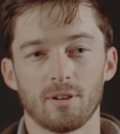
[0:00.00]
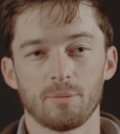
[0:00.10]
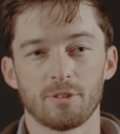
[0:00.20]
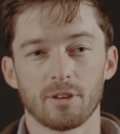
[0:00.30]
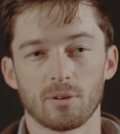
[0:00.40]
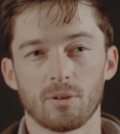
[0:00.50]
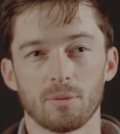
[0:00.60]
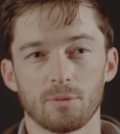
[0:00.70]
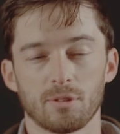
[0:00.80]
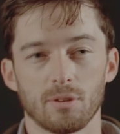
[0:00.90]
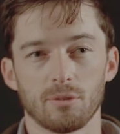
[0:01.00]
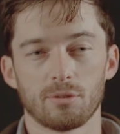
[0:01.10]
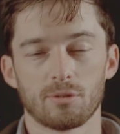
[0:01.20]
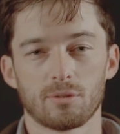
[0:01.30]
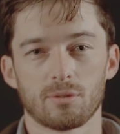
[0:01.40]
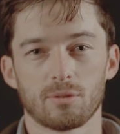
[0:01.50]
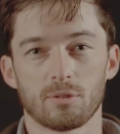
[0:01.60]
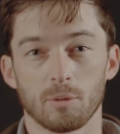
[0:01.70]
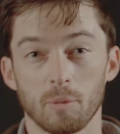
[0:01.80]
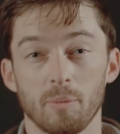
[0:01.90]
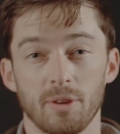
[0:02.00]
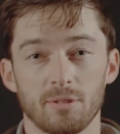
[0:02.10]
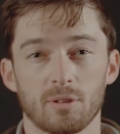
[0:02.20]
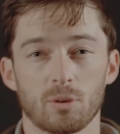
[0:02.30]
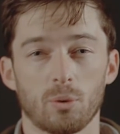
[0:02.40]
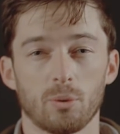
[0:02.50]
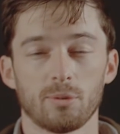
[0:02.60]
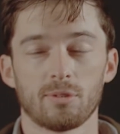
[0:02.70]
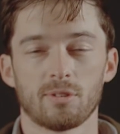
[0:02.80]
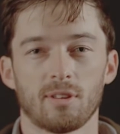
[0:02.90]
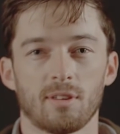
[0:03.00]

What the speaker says: taken on themselves some amazing goals,